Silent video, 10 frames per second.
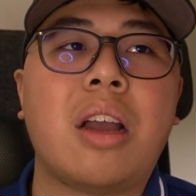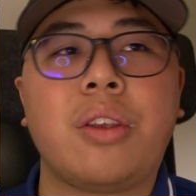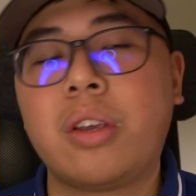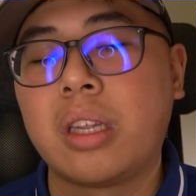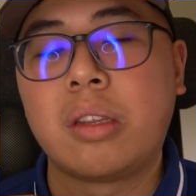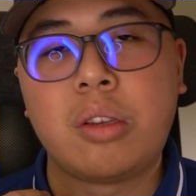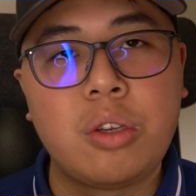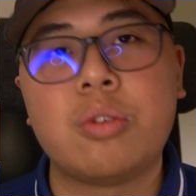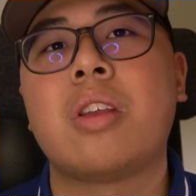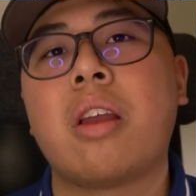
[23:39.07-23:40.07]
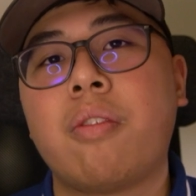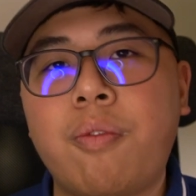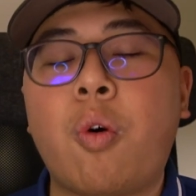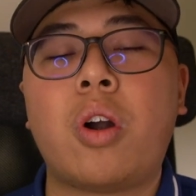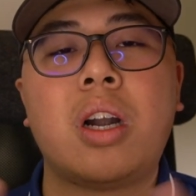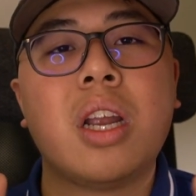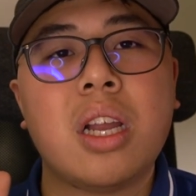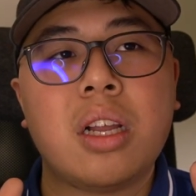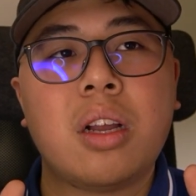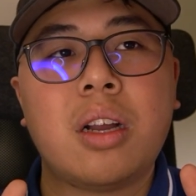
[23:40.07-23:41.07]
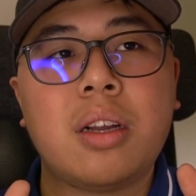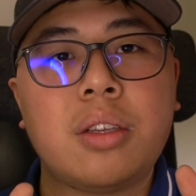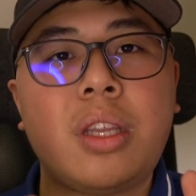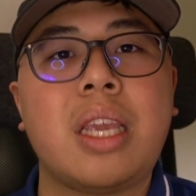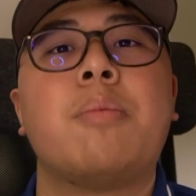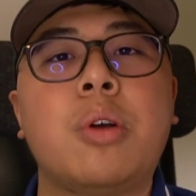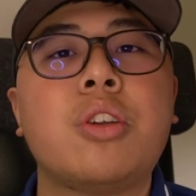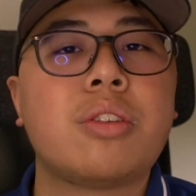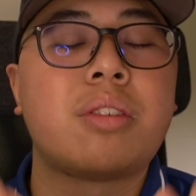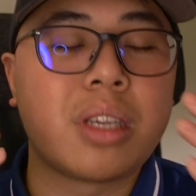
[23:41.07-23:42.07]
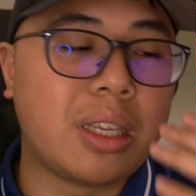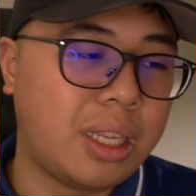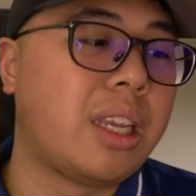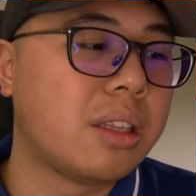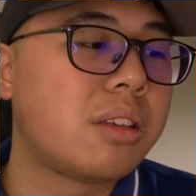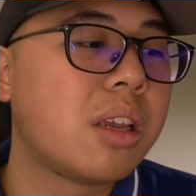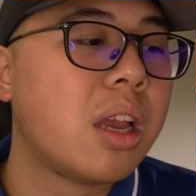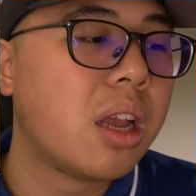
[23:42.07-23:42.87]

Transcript: You can use it for the emergency needs.